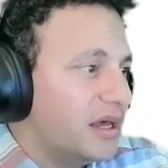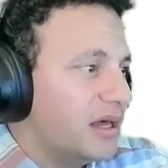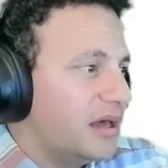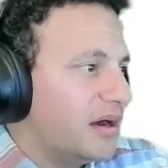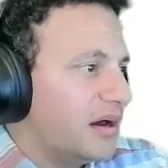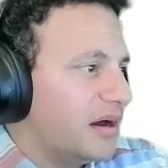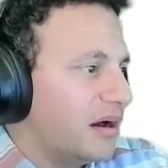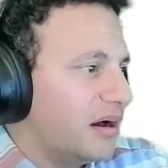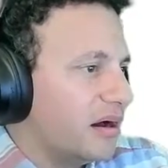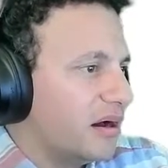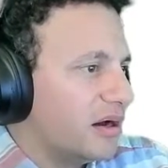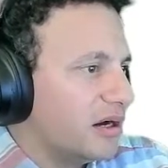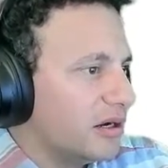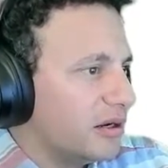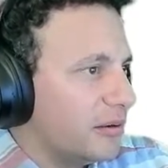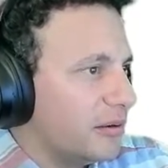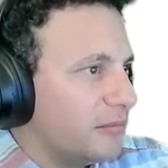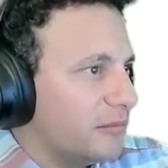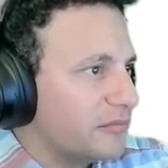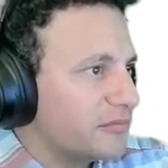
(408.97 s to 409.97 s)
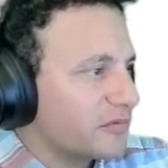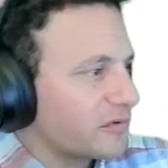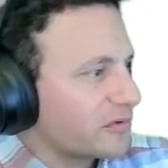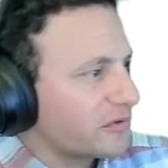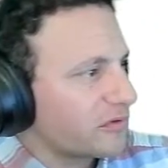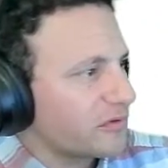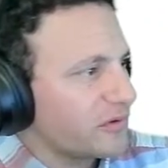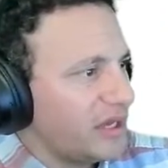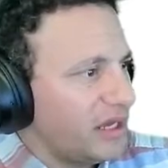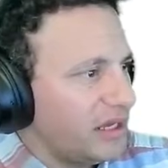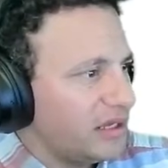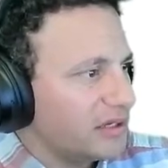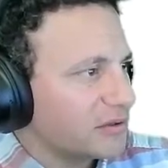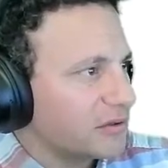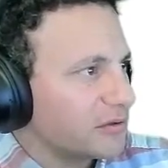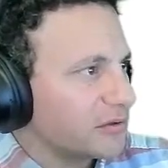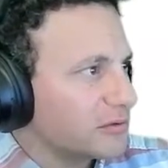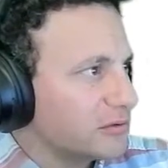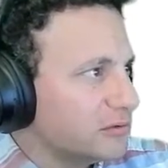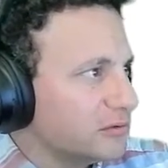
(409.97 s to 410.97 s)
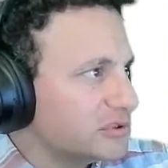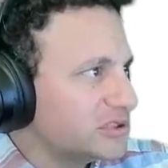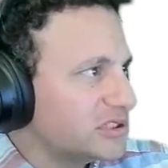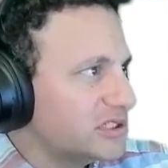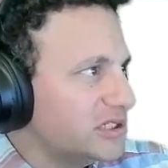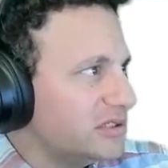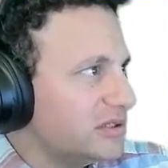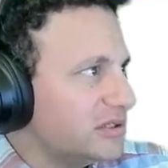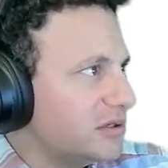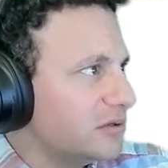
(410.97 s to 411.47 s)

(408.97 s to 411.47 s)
Um, so yeah, in conclusion, the